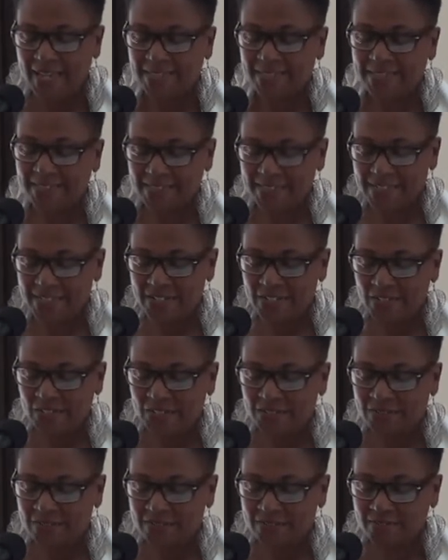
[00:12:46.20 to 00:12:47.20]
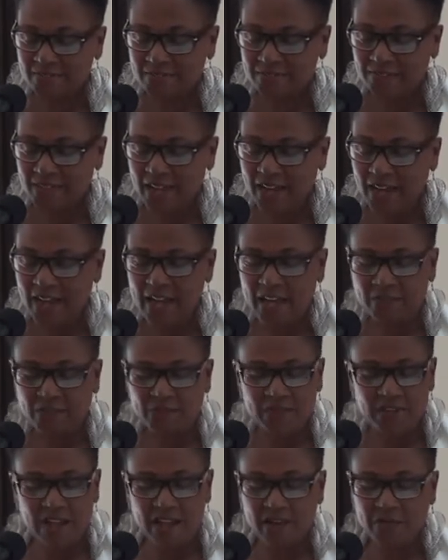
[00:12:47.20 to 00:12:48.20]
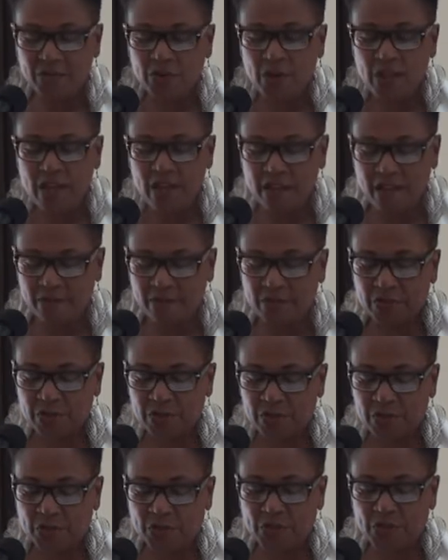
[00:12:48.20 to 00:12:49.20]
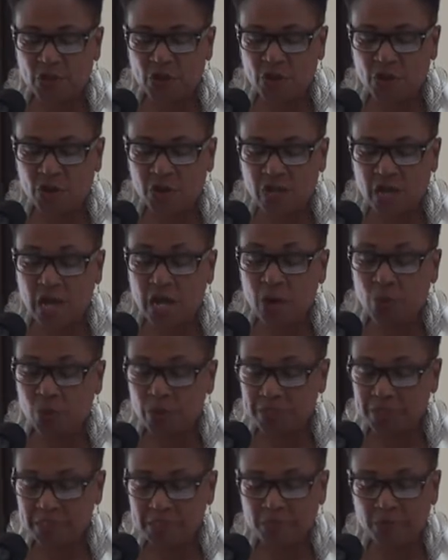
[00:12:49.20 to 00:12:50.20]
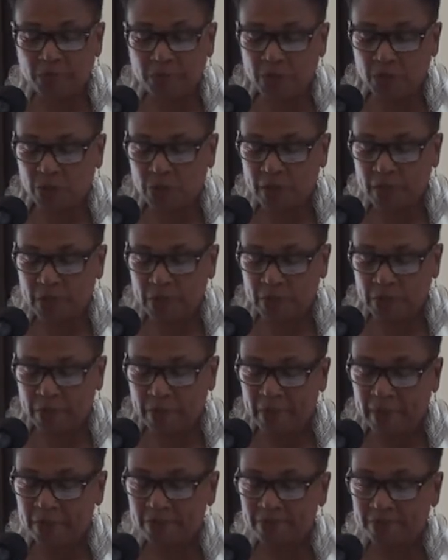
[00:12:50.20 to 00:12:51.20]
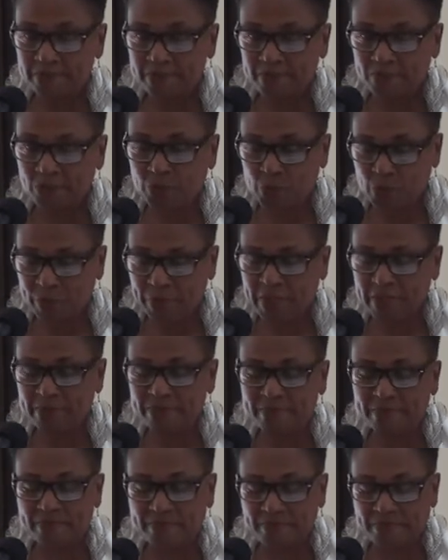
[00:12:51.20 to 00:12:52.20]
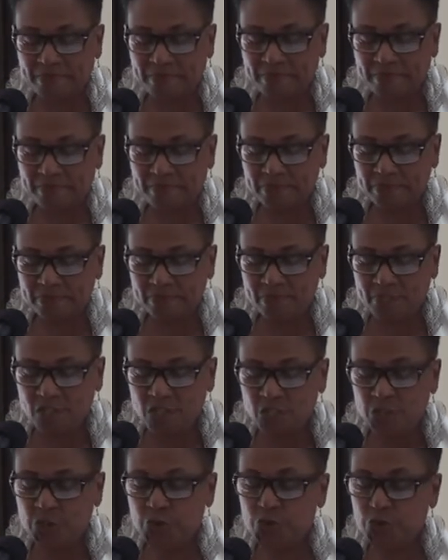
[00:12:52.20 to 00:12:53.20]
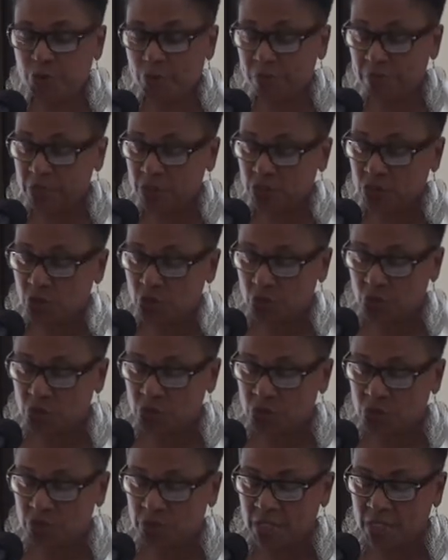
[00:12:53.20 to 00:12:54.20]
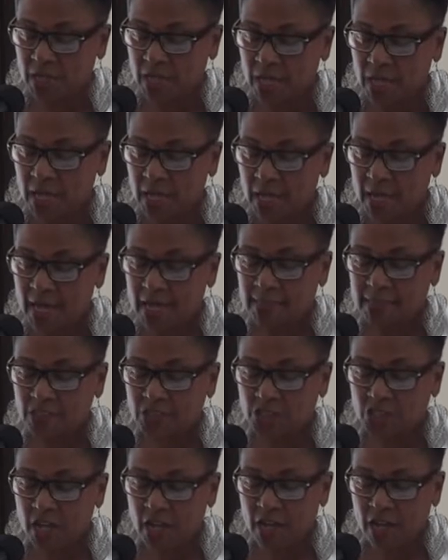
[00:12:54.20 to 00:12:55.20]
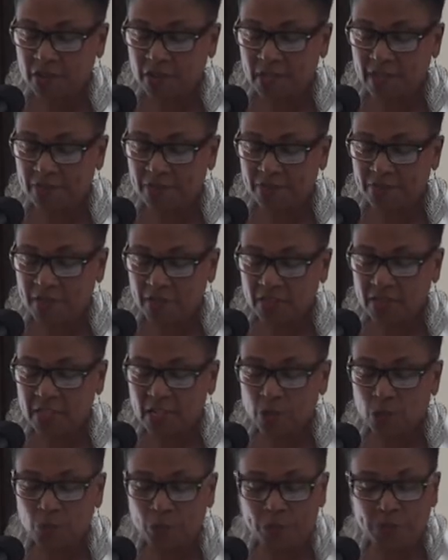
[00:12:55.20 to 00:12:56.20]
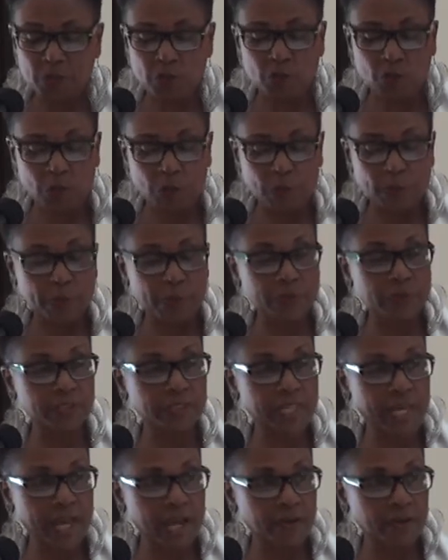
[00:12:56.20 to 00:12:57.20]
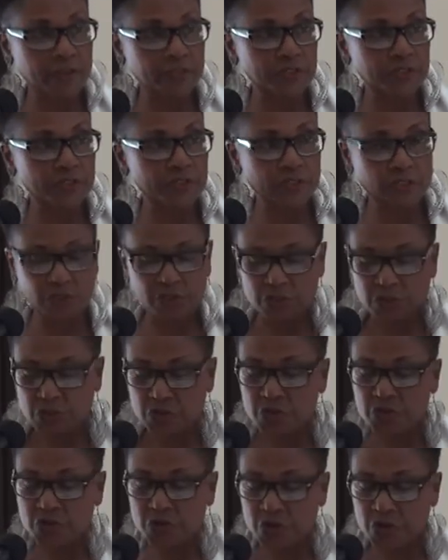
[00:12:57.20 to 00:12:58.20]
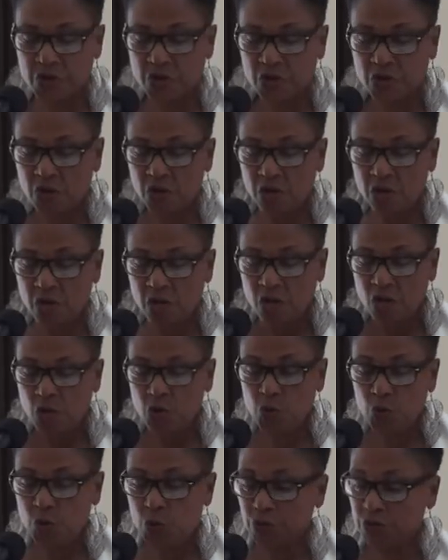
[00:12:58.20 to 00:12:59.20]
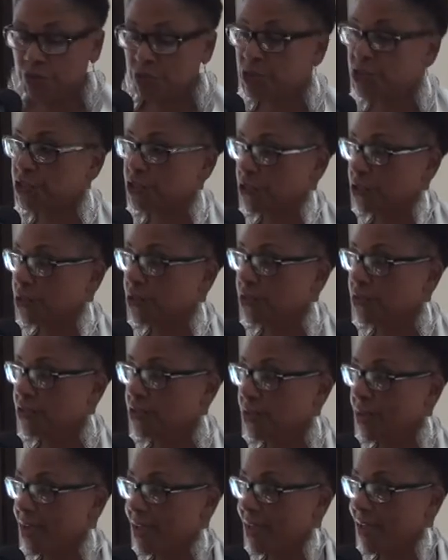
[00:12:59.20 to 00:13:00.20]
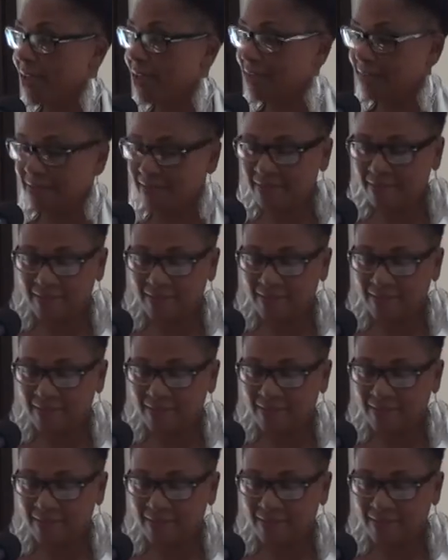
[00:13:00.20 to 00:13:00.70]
Still, I have never, ever thought I wanted to be a white woman. Truth be told, as a child, I felt like Whoopi Goldberg's character, the little girl who wore the shirt on her head